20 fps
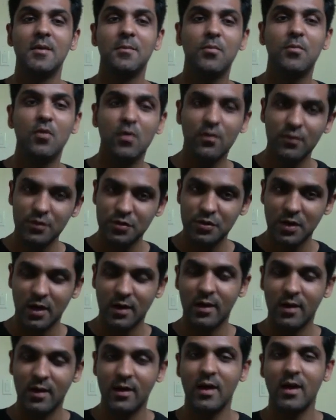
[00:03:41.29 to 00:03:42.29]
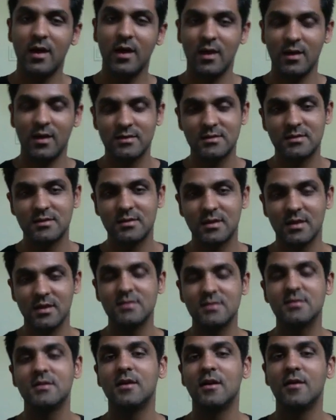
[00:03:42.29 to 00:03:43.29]
Purvashada day, it's
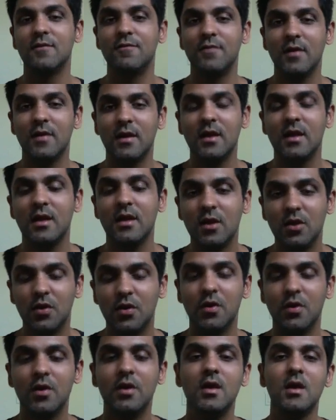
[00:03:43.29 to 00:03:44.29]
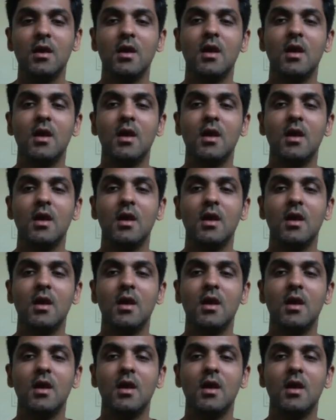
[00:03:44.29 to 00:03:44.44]
considered very good.